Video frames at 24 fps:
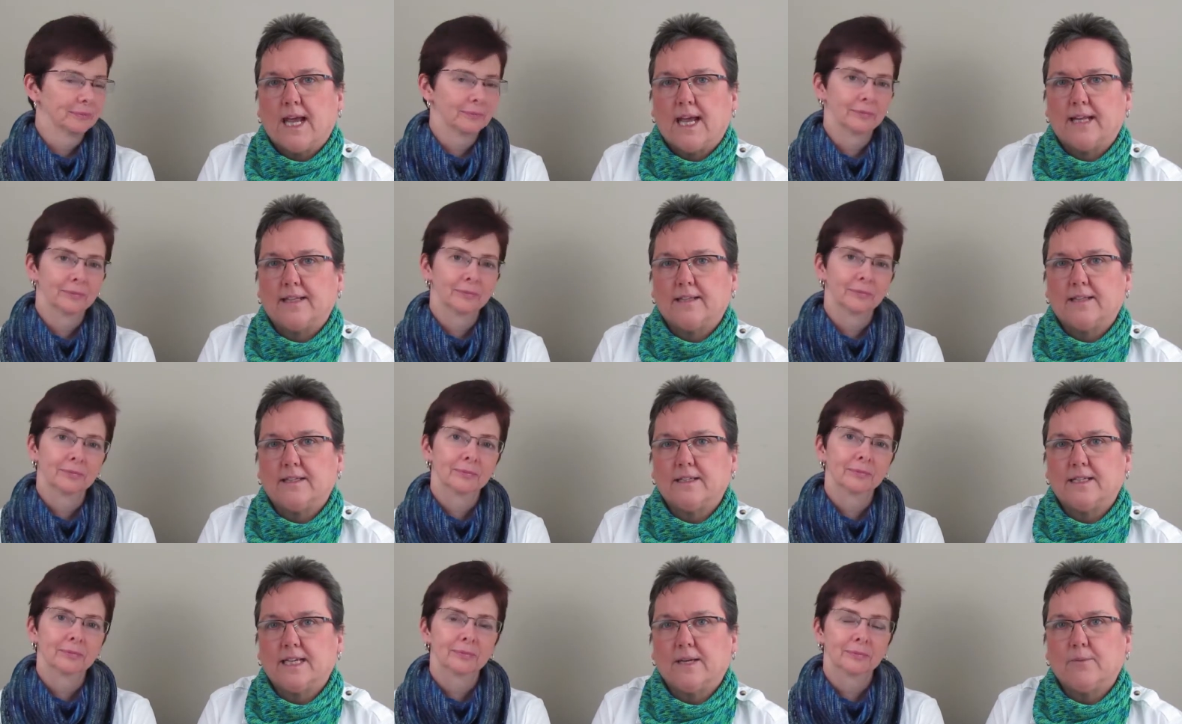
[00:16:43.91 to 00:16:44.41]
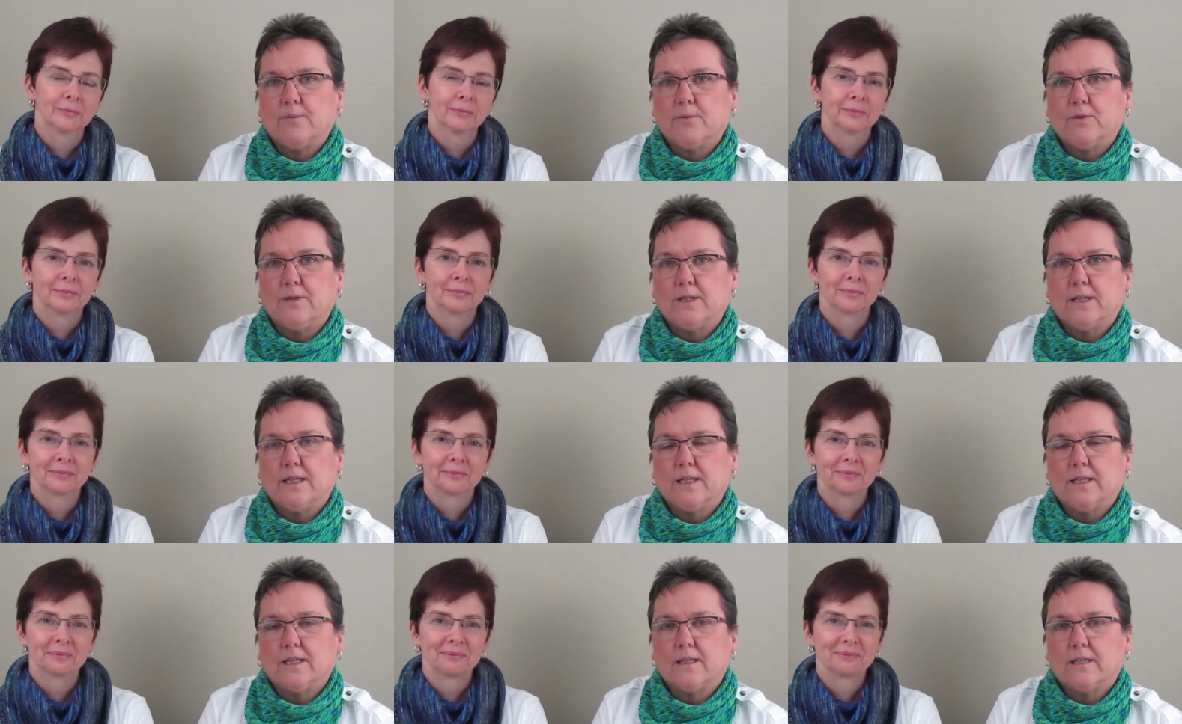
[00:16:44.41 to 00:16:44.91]
Speaker 1: and the
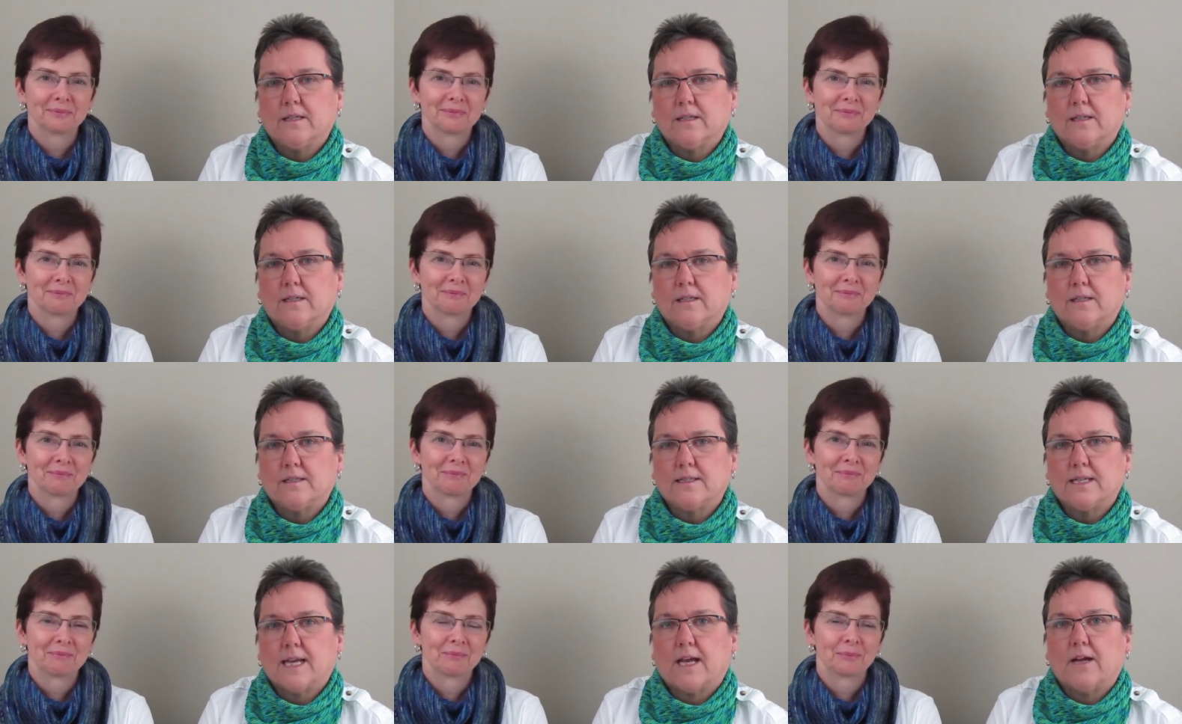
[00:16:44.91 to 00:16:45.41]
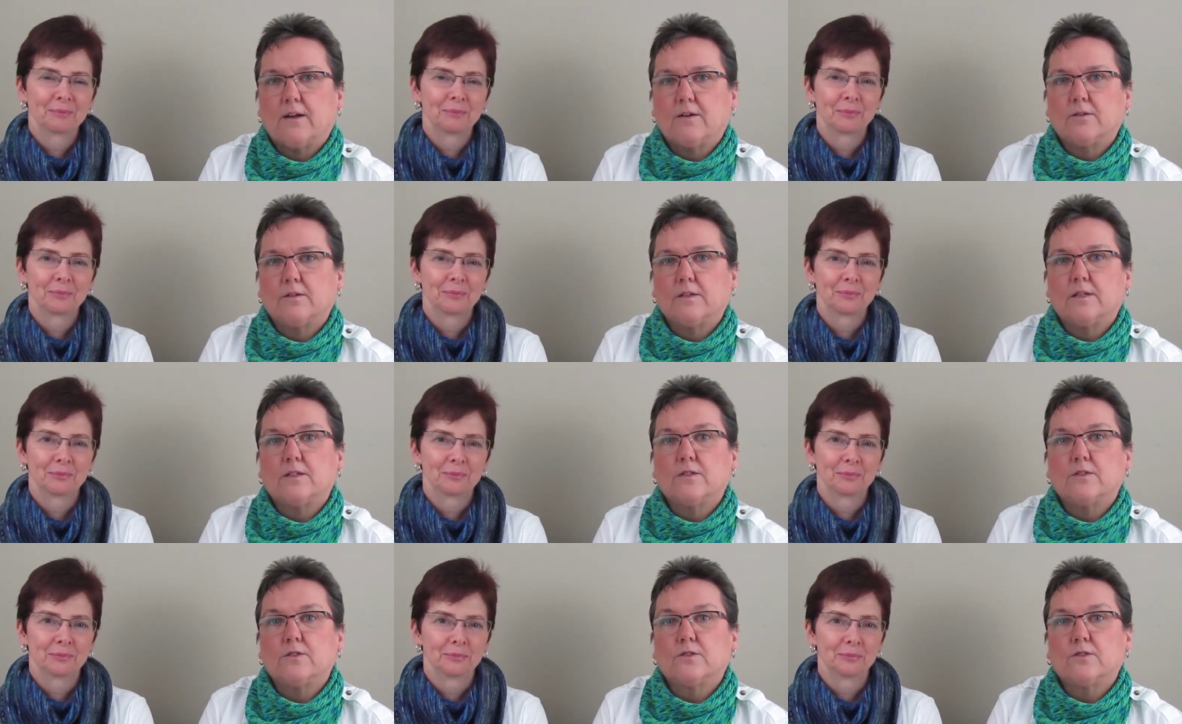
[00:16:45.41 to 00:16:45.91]
neighboring uh,
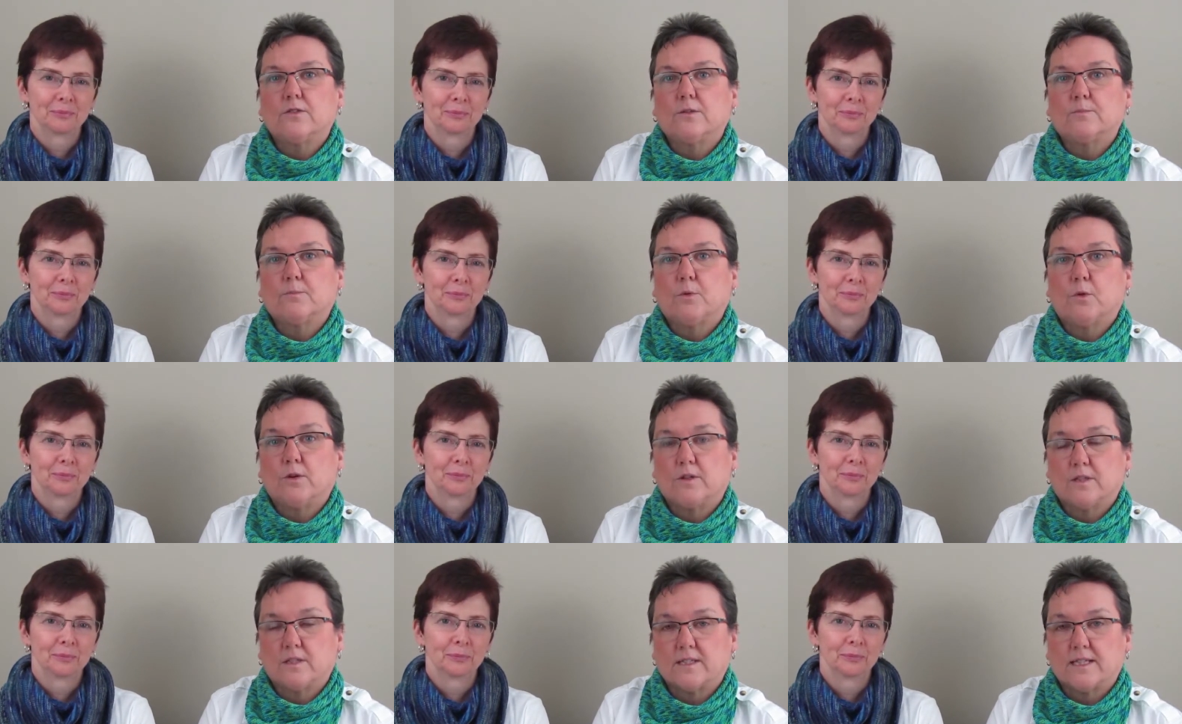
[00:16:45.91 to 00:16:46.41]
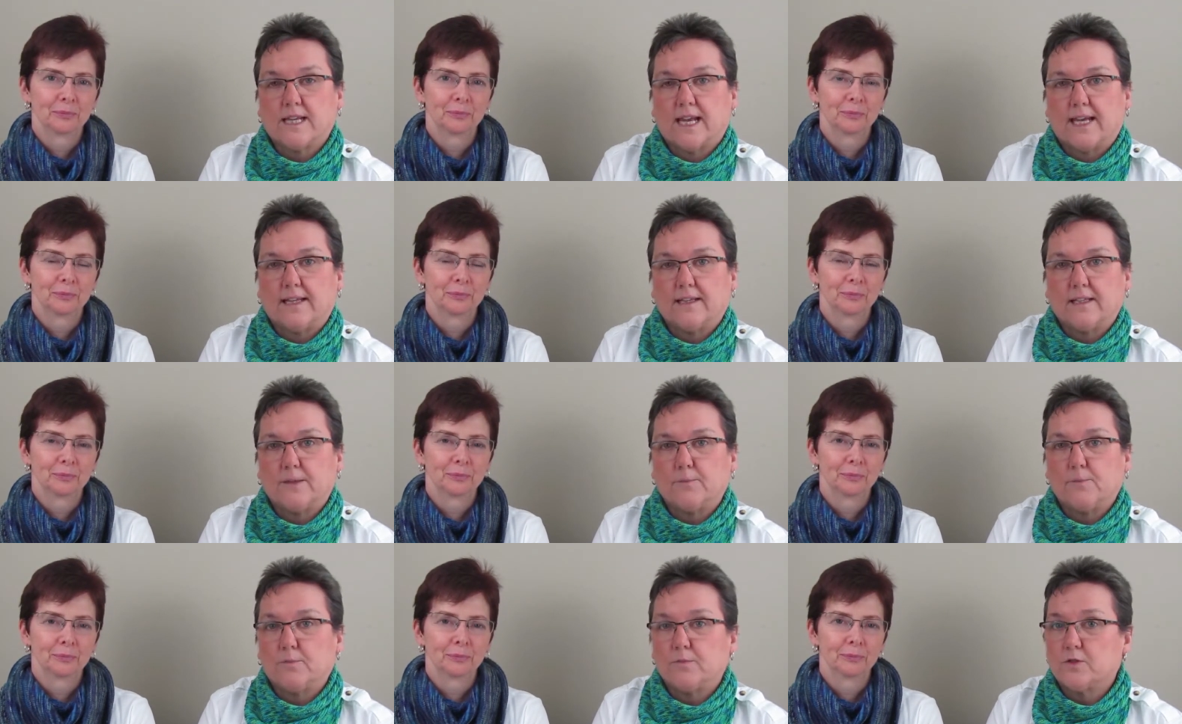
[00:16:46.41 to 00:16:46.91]
town is Port
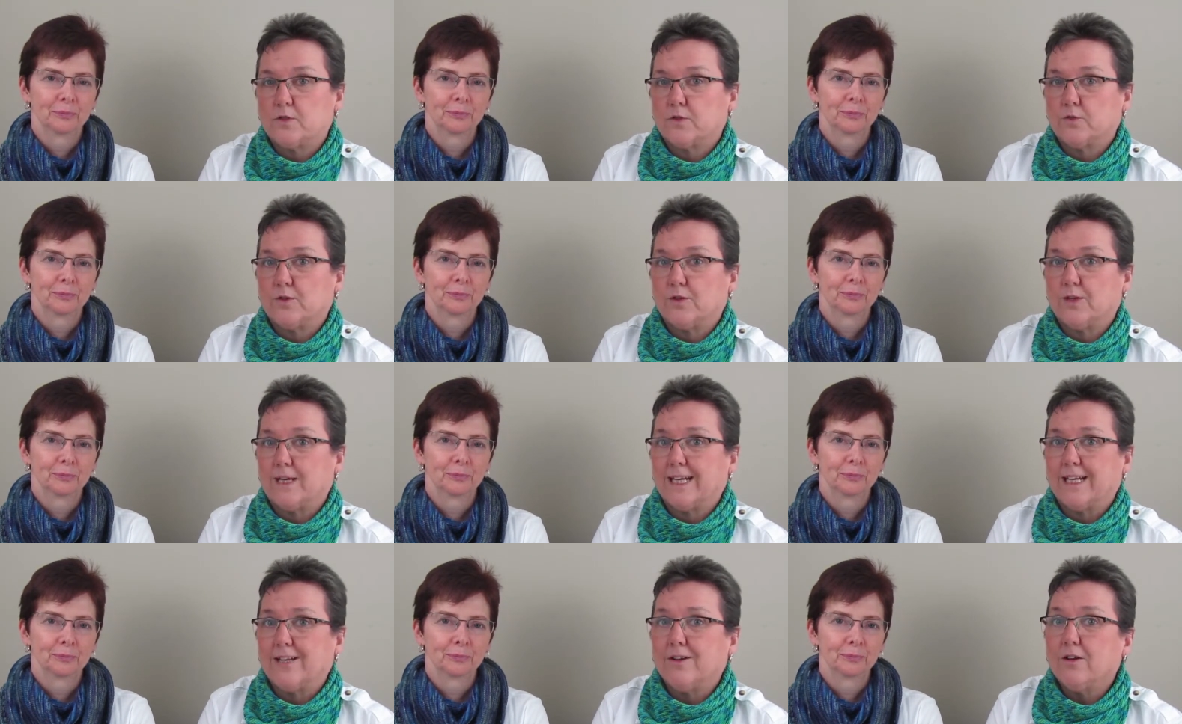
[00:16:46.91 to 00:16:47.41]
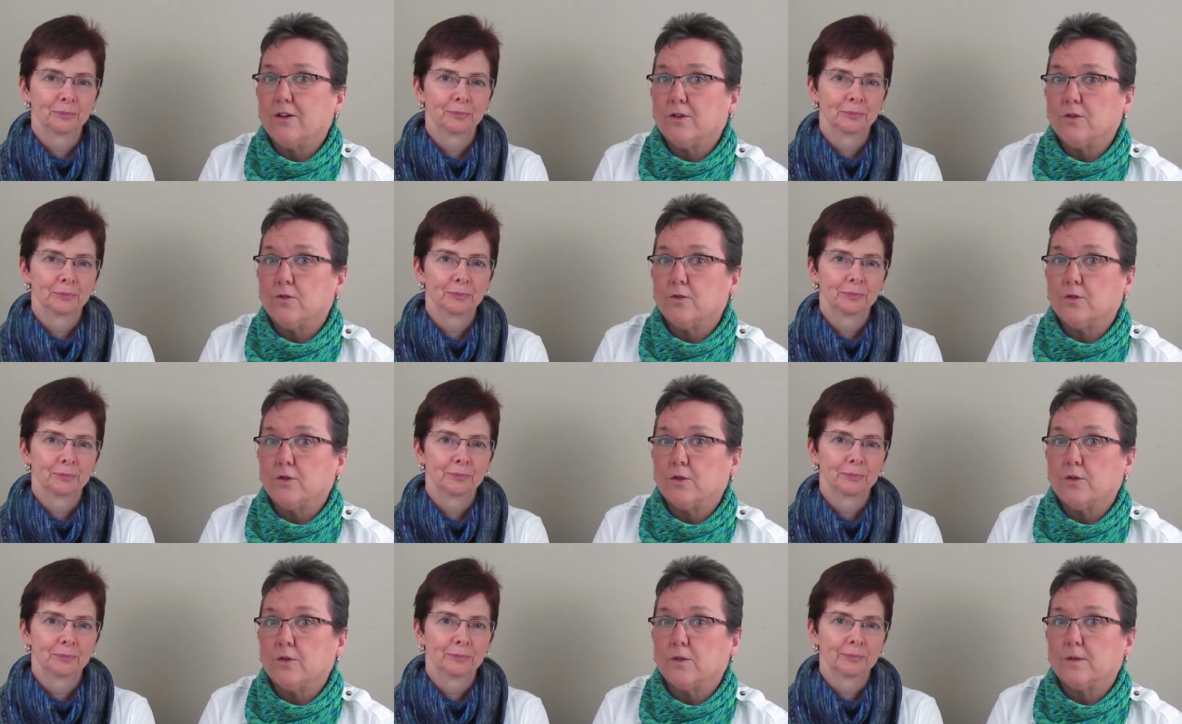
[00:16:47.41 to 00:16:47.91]
Stanley so you cannot
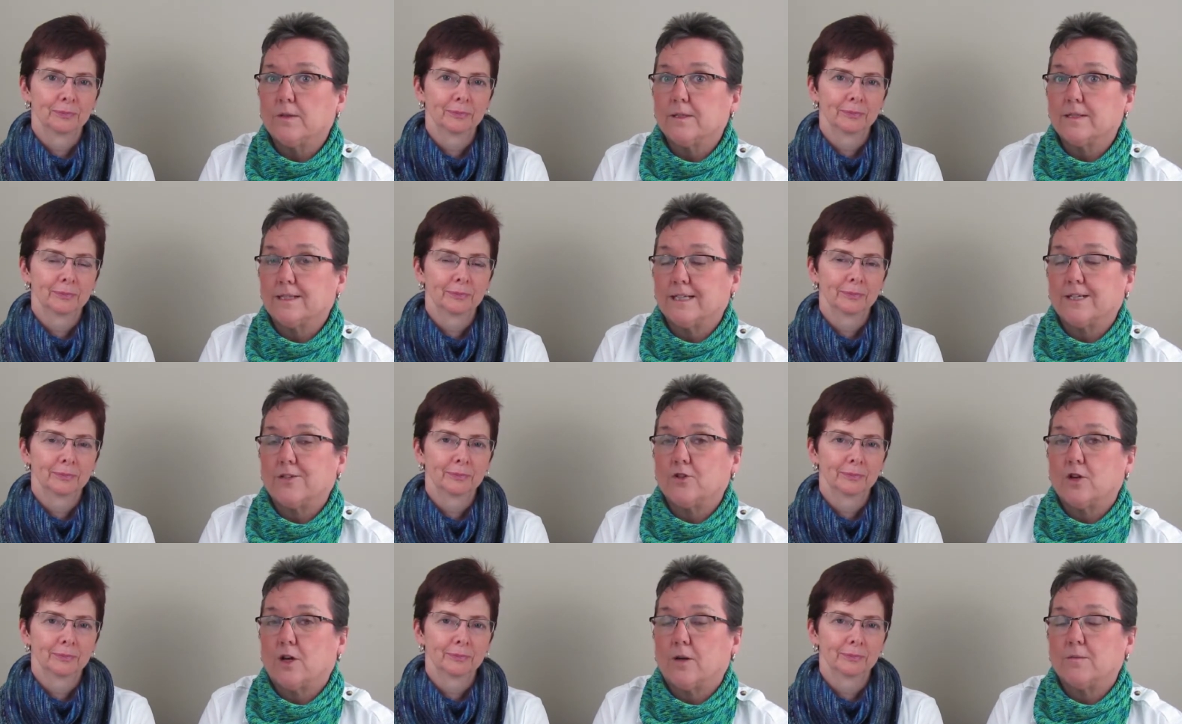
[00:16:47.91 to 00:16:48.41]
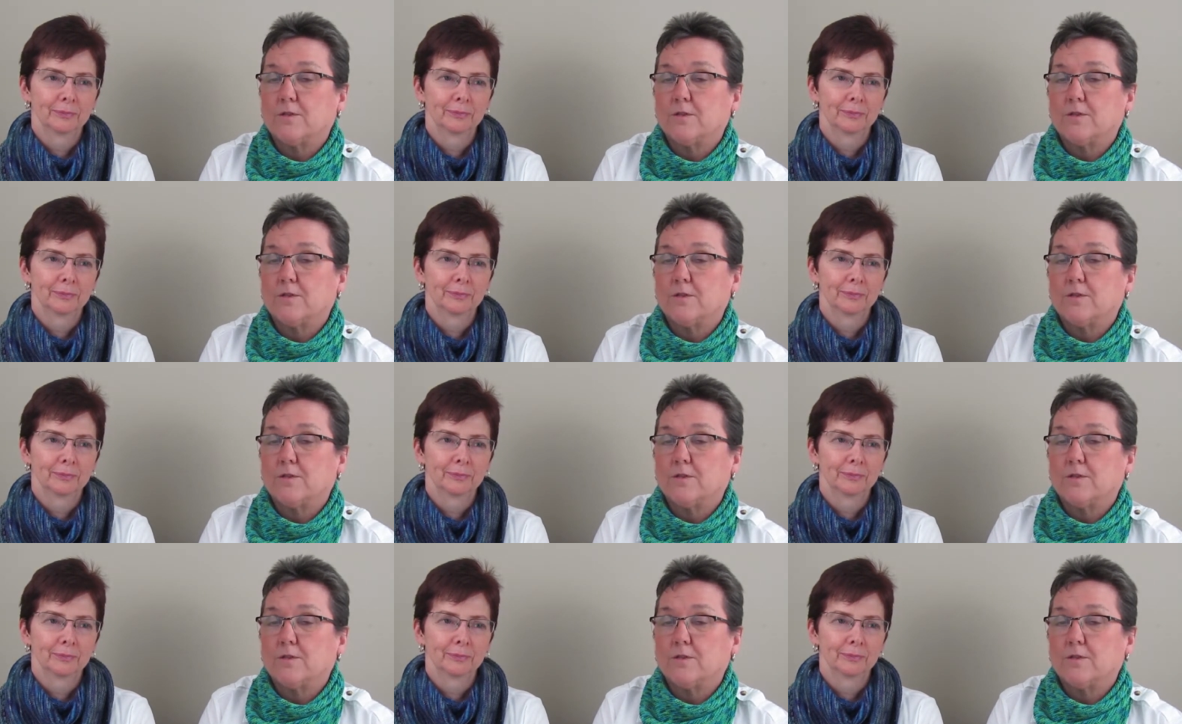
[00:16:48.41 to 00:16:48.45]
go to St.